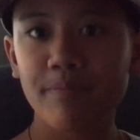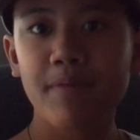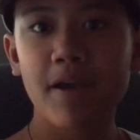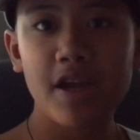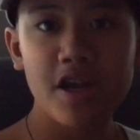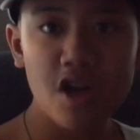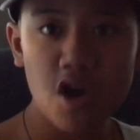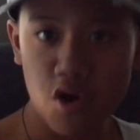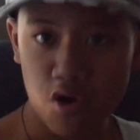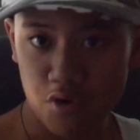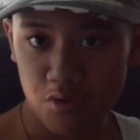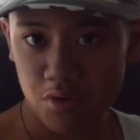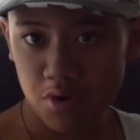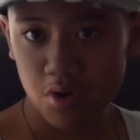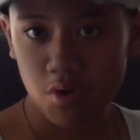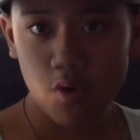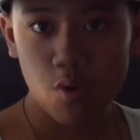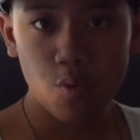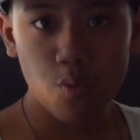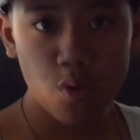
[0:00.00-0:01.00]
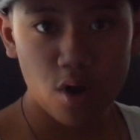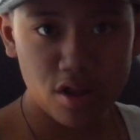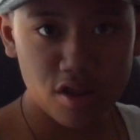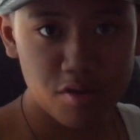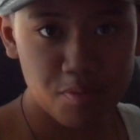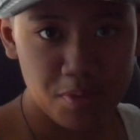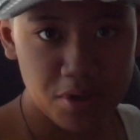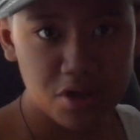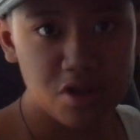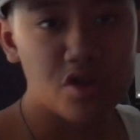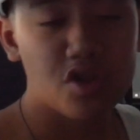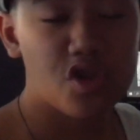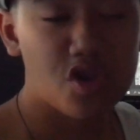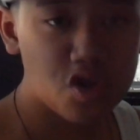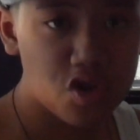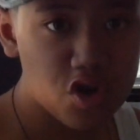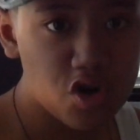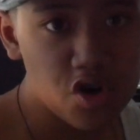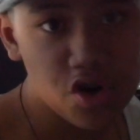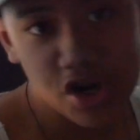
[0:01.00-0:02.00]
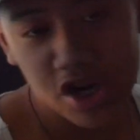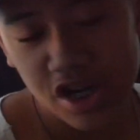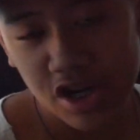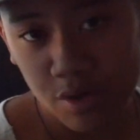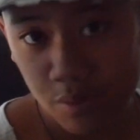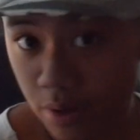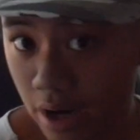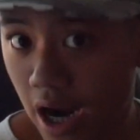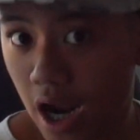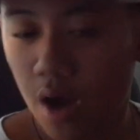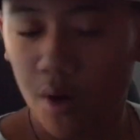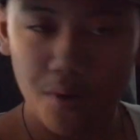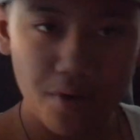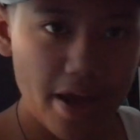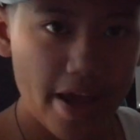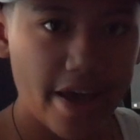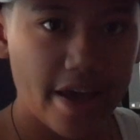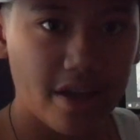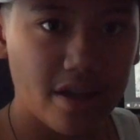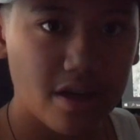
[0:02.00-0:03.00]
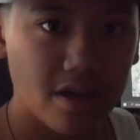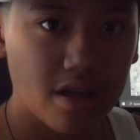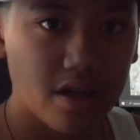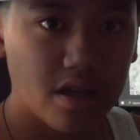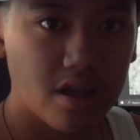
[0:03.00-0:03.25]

may know what's been scurrying around and